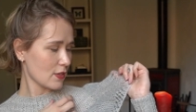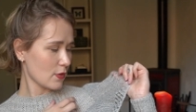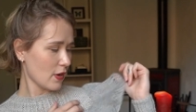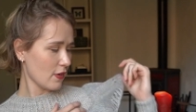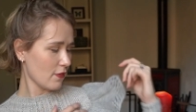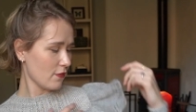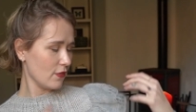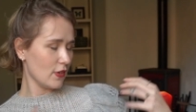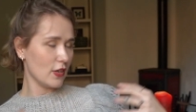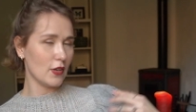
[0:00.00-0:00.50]

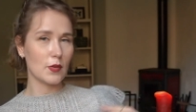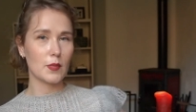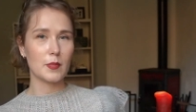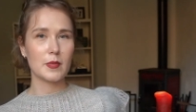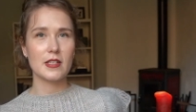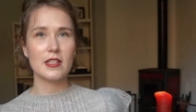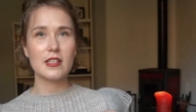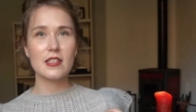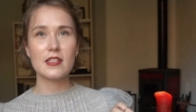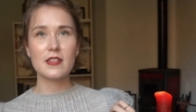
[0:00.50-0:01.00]
quite
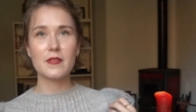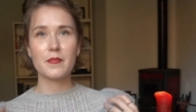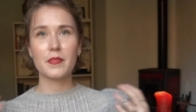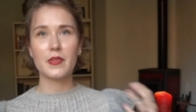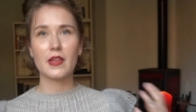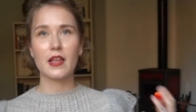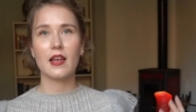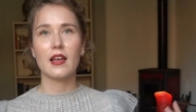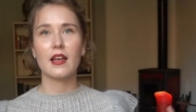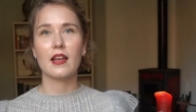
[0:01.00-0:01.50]
voluminous,
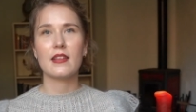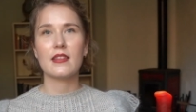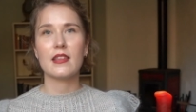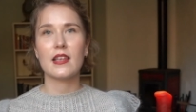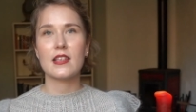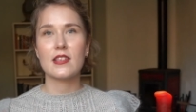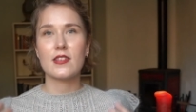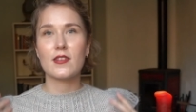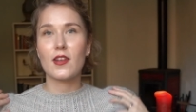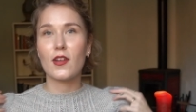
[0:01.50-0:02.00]
and
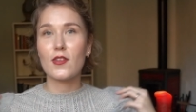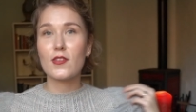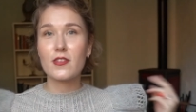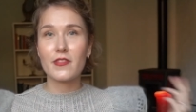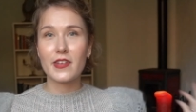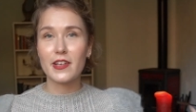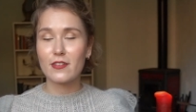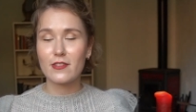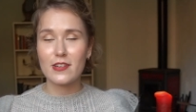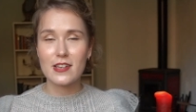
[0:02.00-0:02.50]
there's loads of
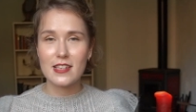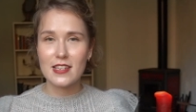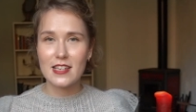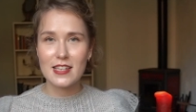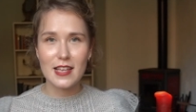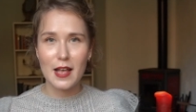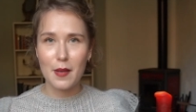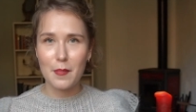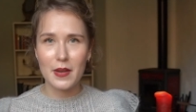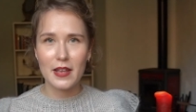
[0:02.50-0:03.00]

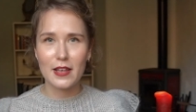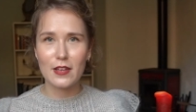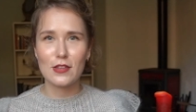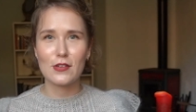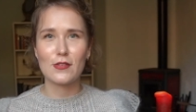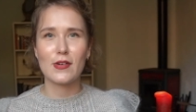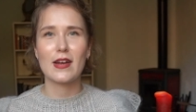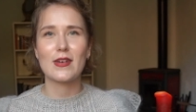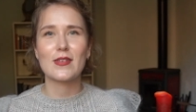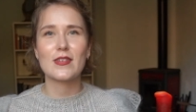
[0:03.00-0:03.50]
increases happening
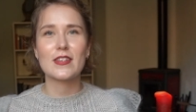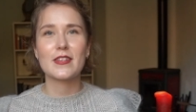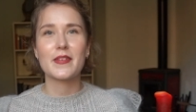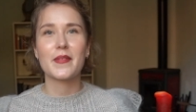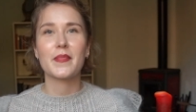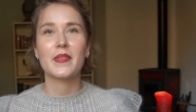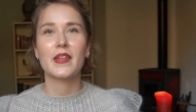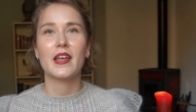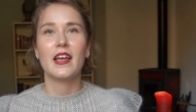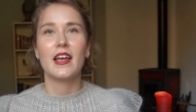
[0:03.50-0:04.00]
throughout,
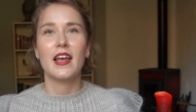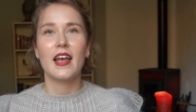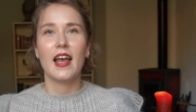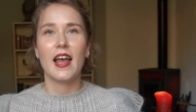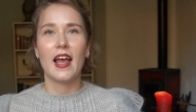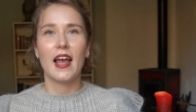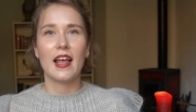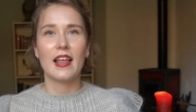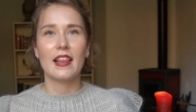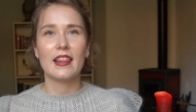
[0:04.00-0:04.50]

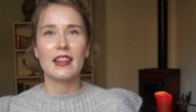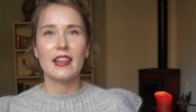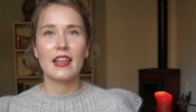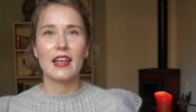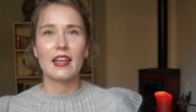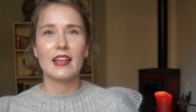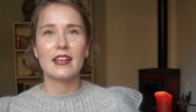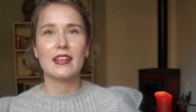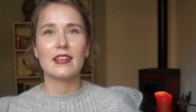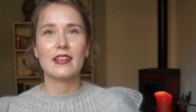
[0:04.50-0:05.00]
and
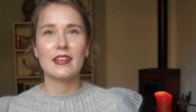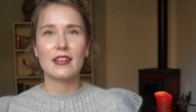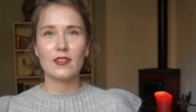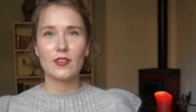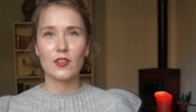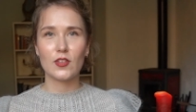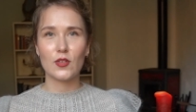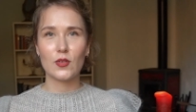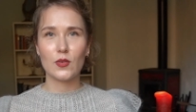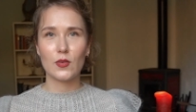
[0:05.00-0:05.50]
then
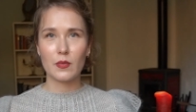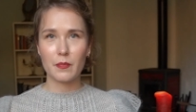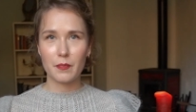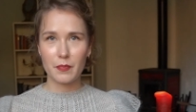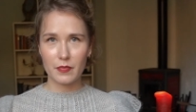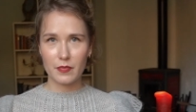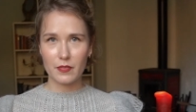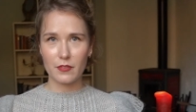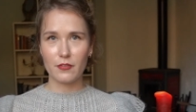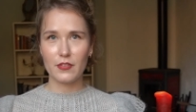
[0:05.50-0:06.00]
you
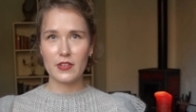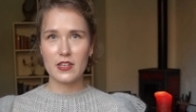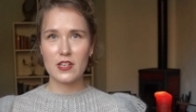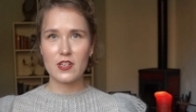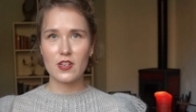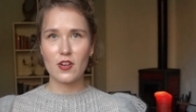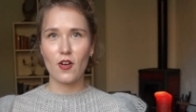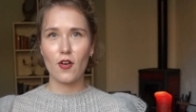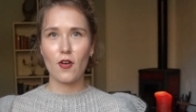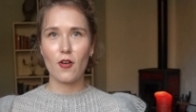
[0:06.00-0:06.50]

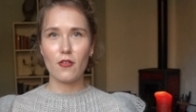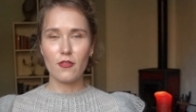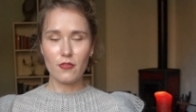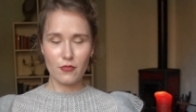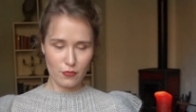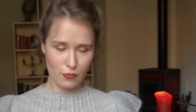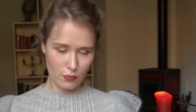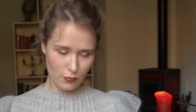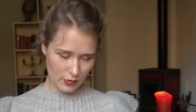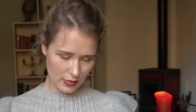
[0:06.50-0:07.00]
finish it
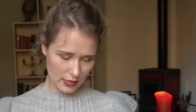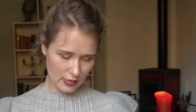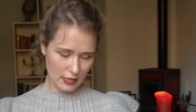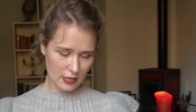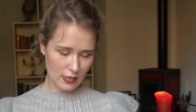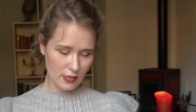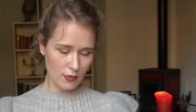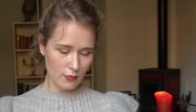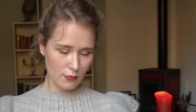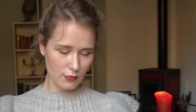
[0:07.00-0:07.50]
off with
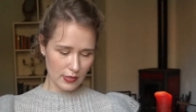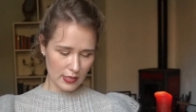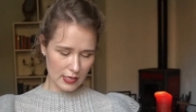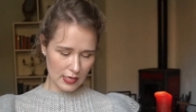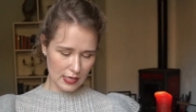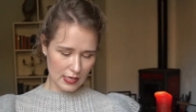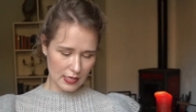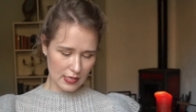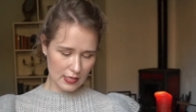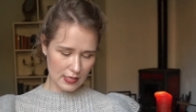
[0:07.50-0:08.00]
this
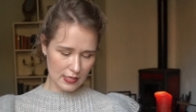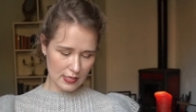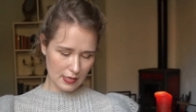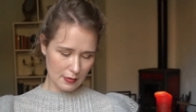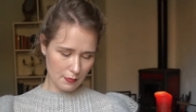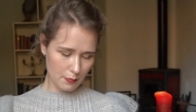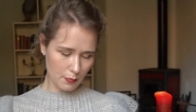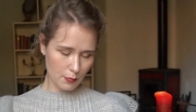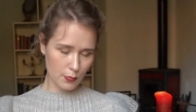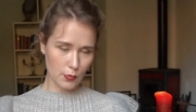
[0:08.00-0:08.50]
really
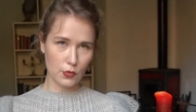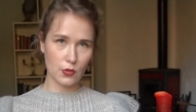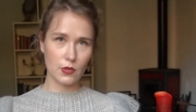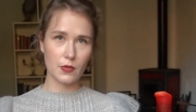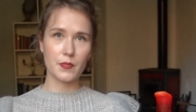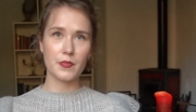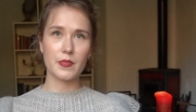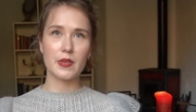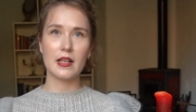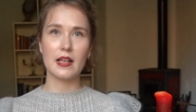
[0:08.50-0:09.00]

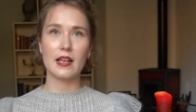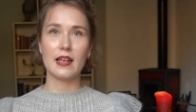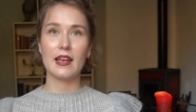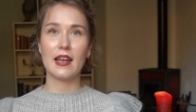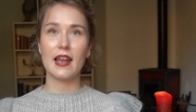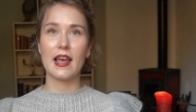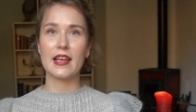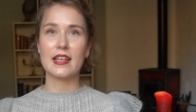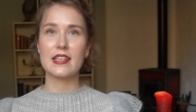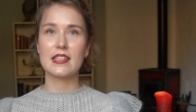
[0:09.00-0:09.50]
simple
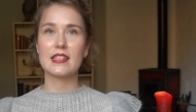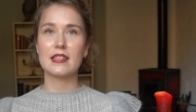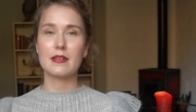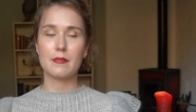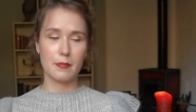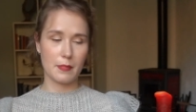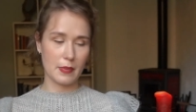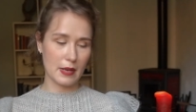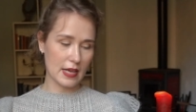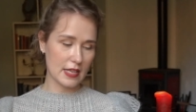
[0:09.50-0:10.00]
lace
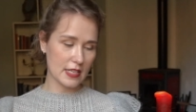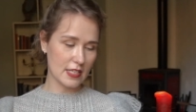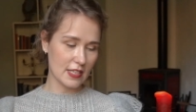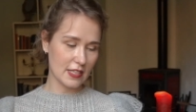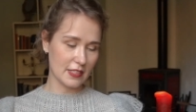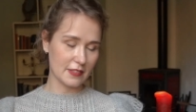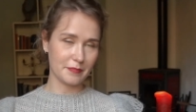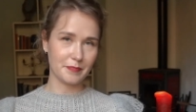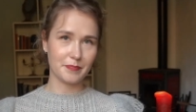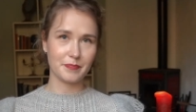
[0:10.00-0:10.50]

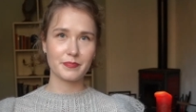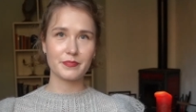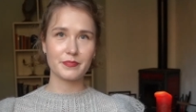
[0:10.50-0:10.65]
pattern.